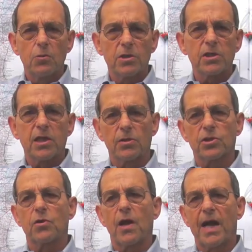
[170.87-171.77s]
which
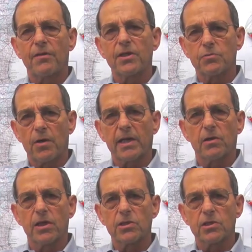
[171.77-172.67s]
tells you how these
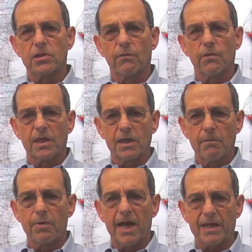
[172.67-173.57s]
regulations have really
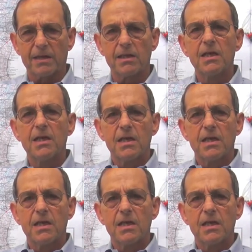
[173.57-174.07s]
impacted